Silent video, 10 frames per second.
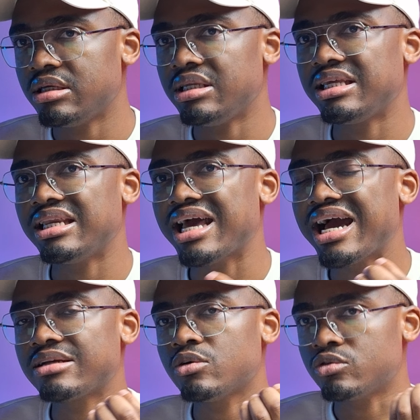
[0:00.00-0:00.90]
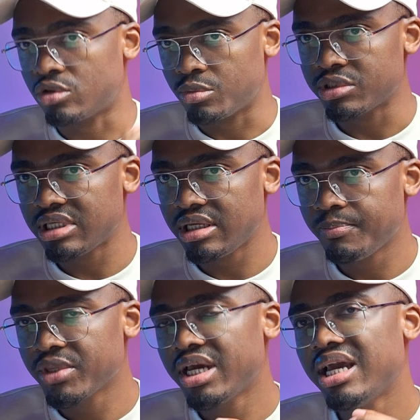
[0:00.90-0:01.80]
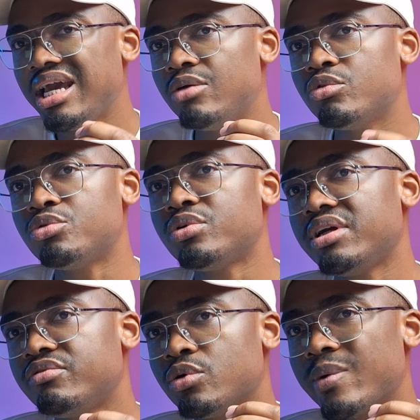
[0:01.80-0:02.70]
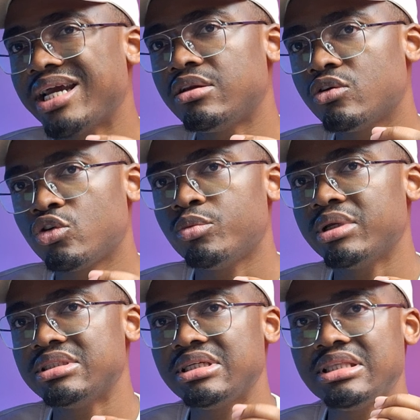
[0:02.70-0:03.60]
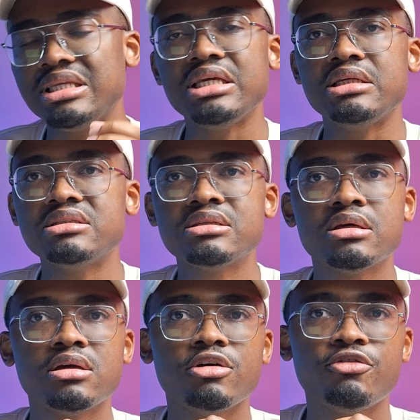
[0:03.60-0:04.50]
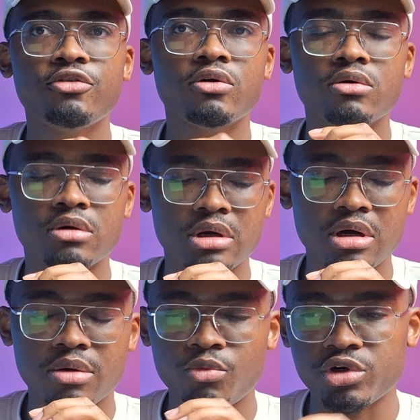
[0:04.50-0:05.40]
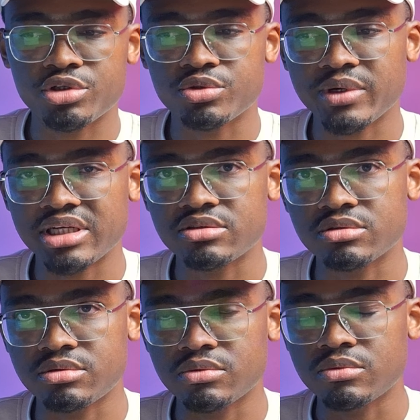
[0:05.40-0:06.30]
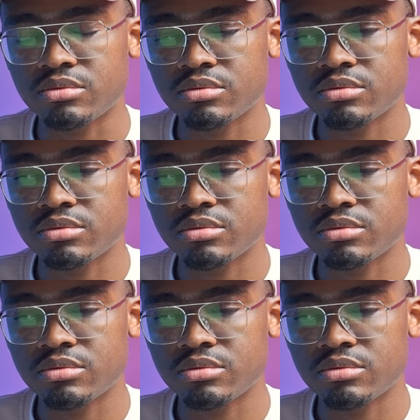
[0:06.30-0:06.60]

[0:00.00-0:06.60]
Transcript: It can act autonomously and retrieve the right document it needs for what you're trying to do.